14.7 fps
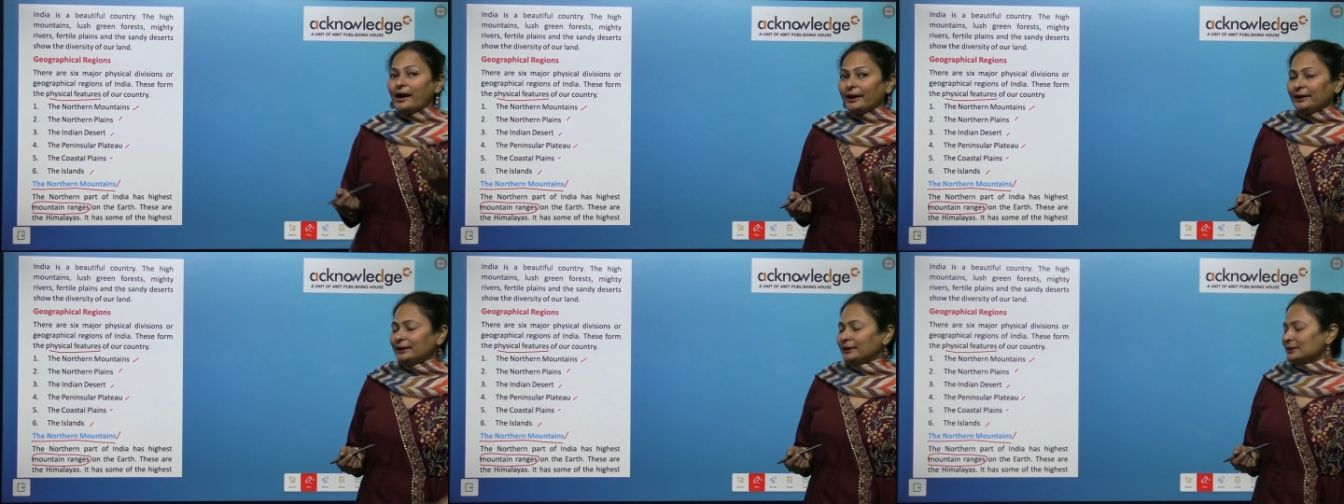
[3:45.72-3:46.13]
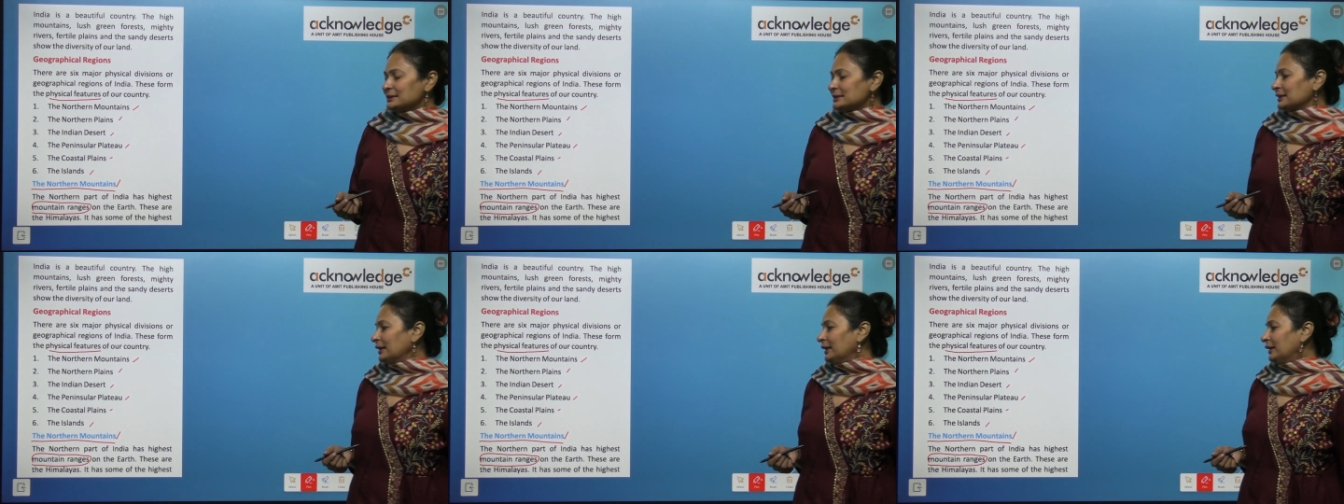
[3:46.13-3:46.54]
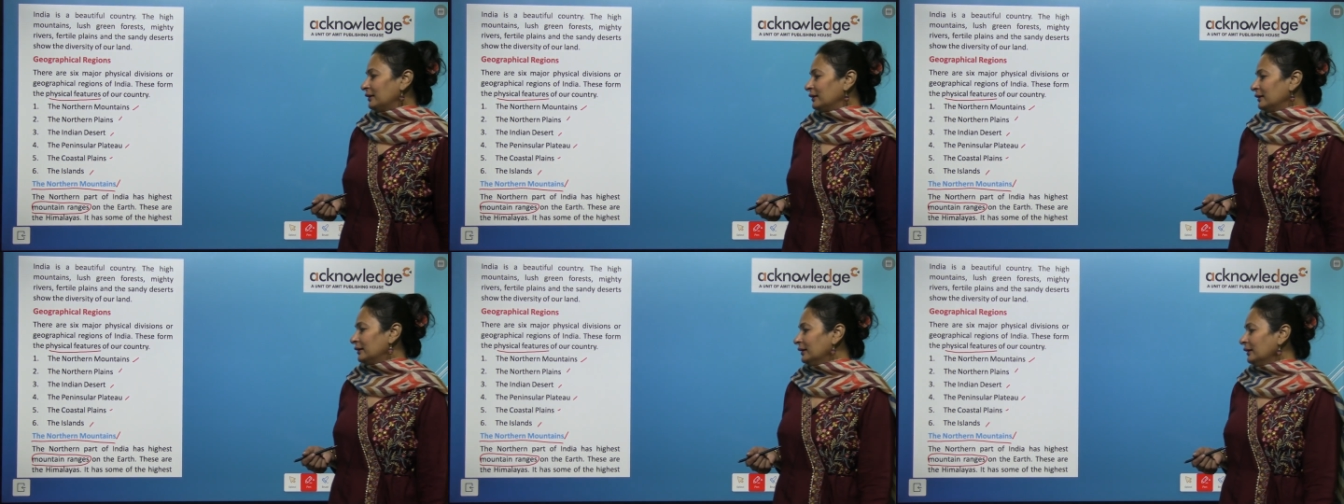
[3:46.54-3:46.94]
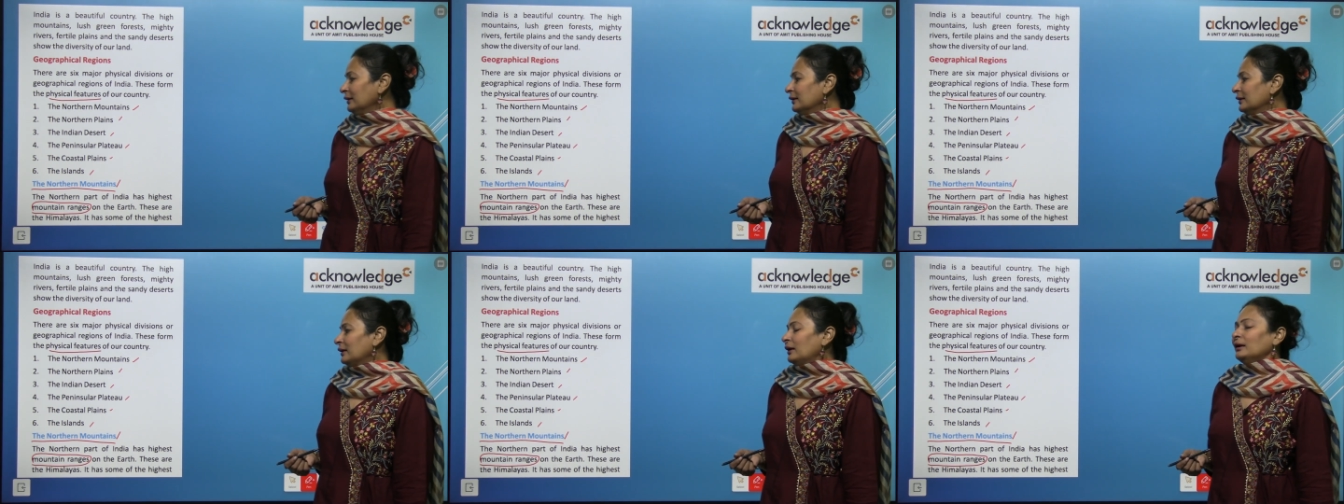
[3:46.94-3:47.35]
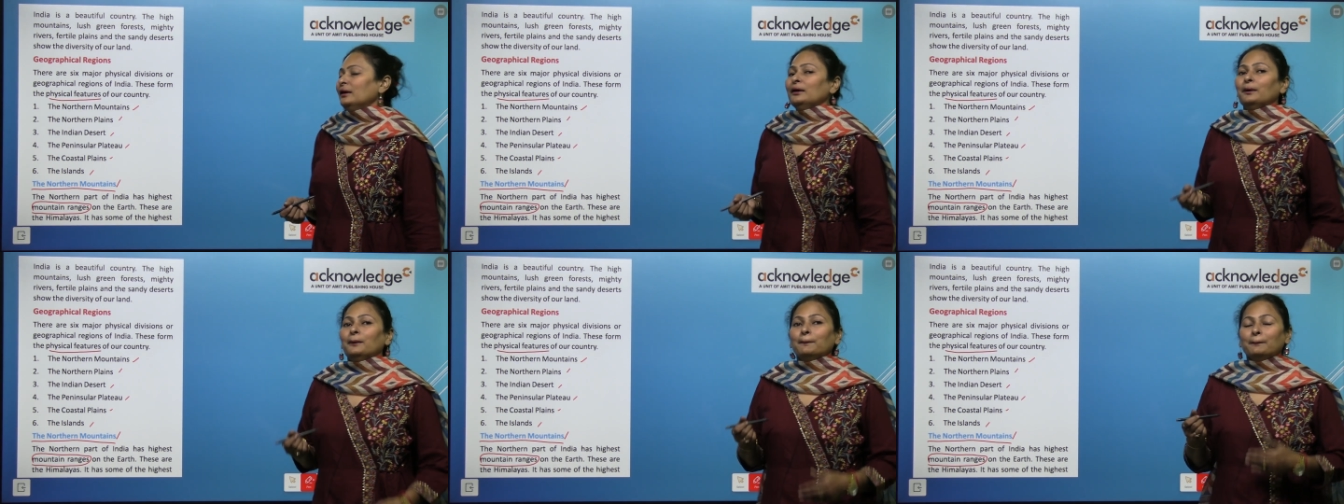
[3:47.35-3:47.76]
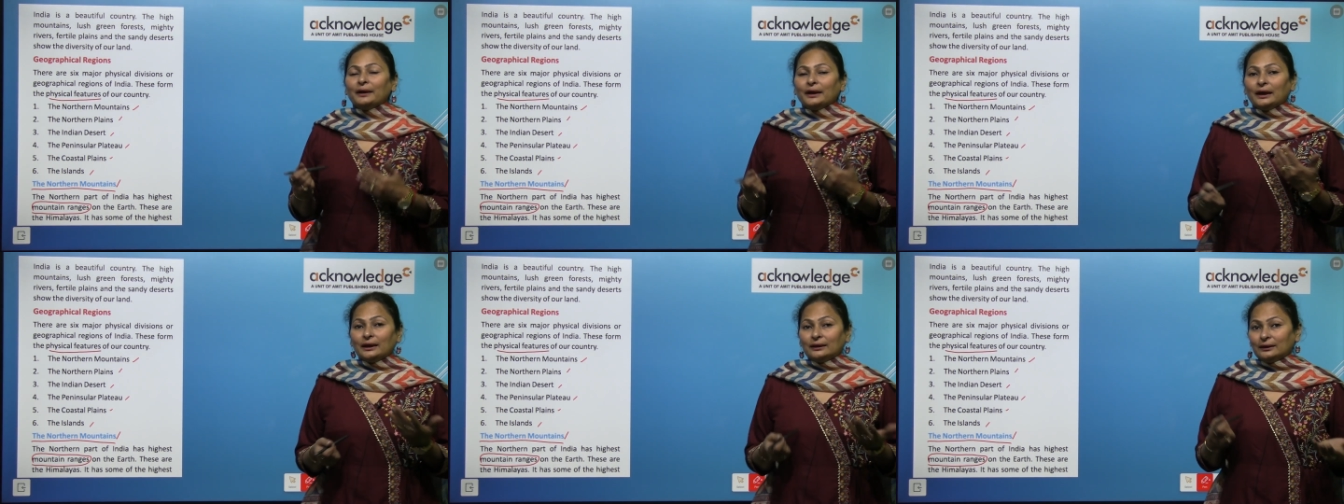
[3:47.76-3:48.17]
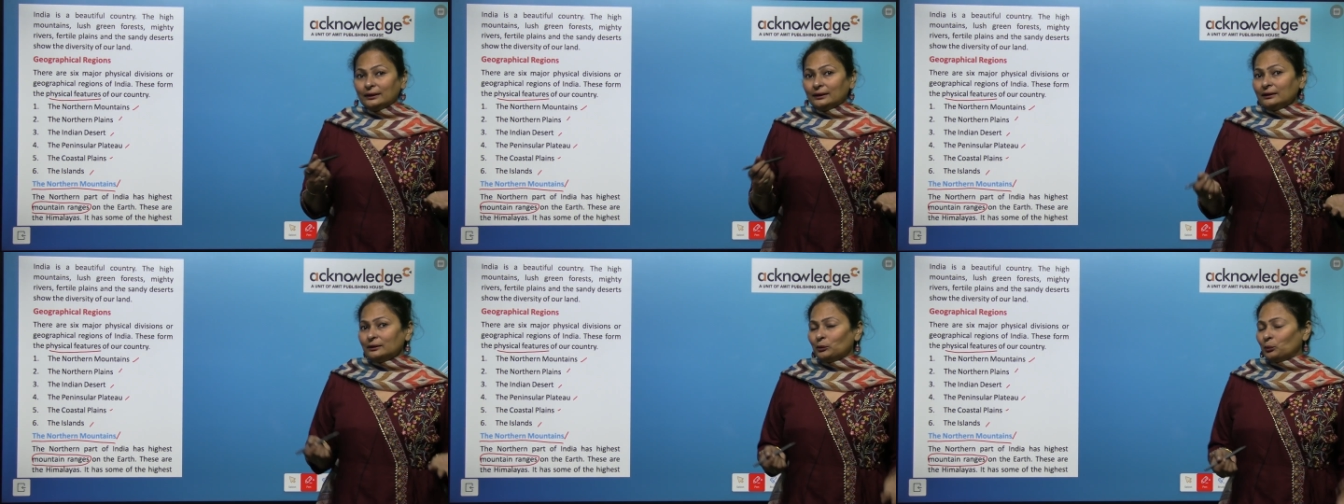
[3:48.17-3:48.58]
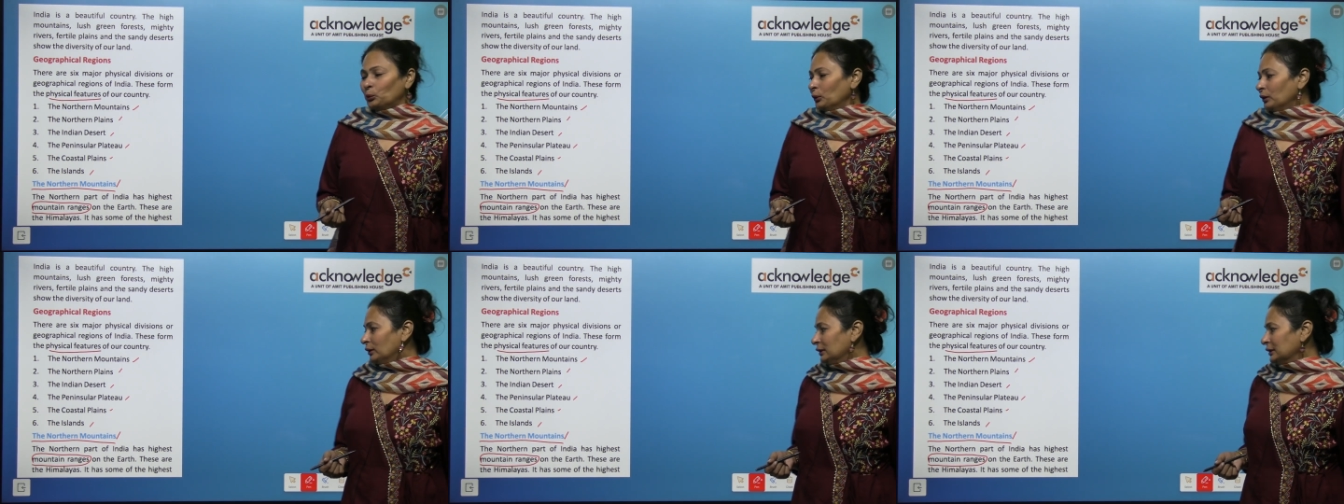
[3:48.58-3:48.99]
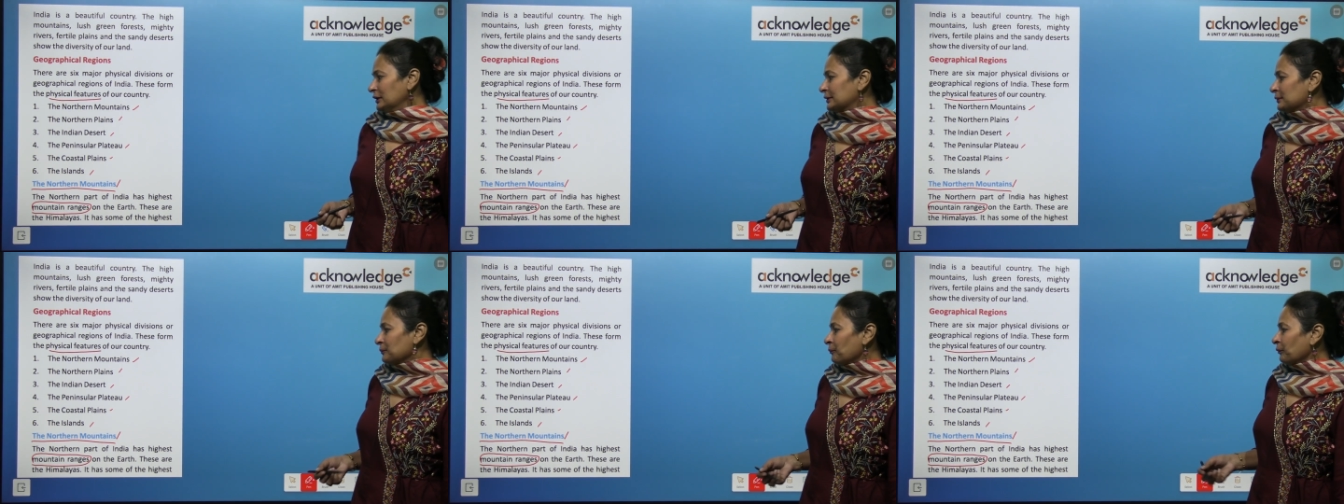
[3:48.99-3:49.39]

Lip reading: highest in the world.